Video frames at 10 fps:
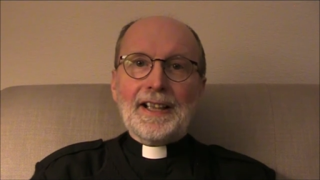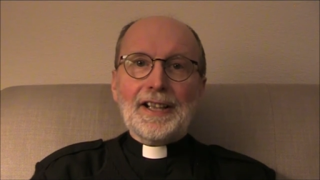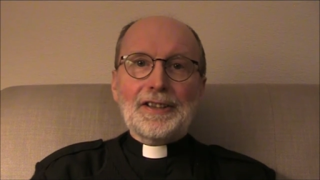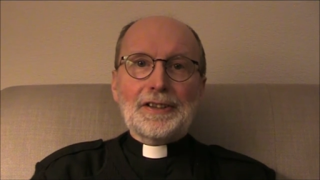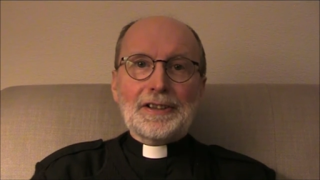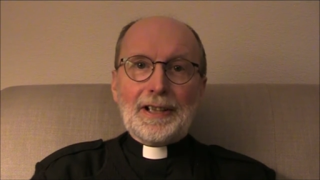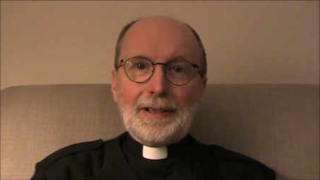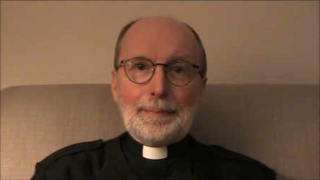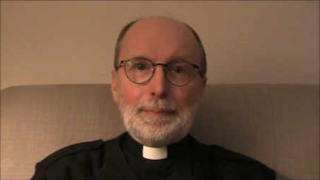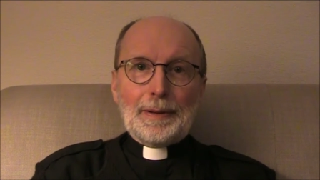
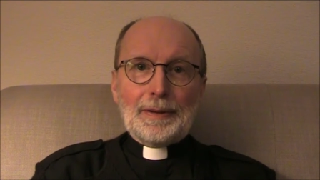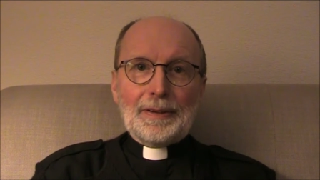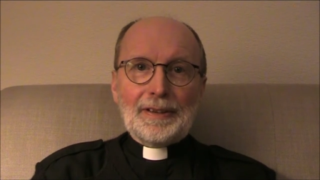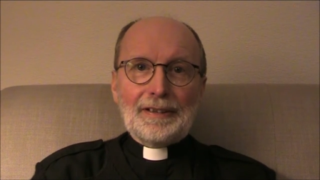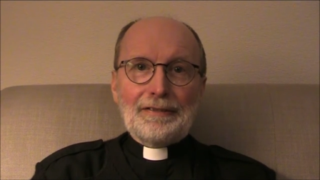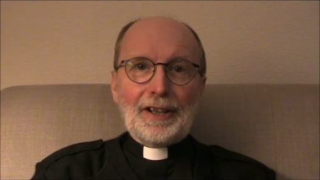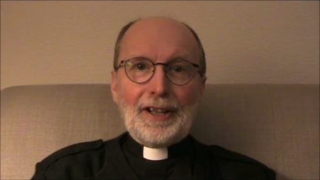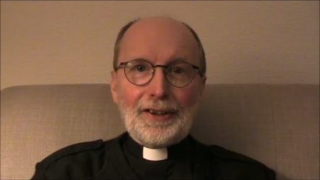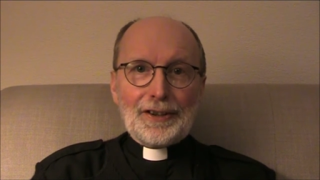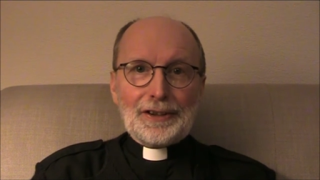example for
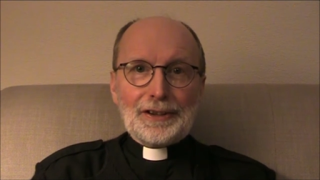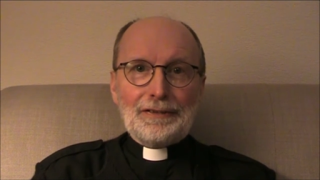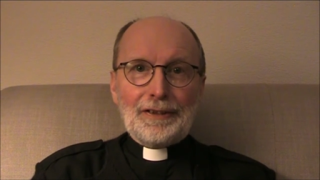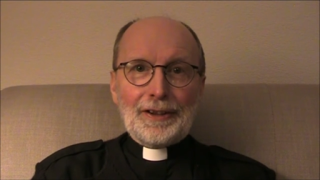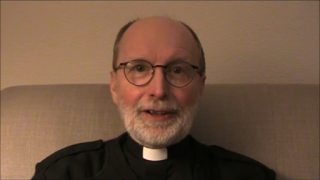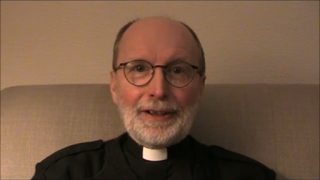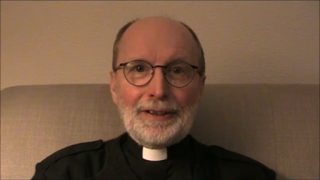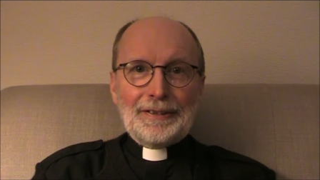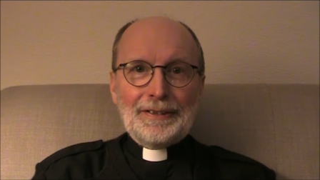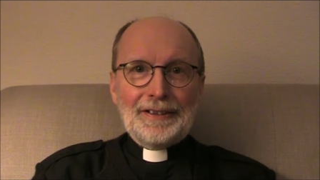others to follow.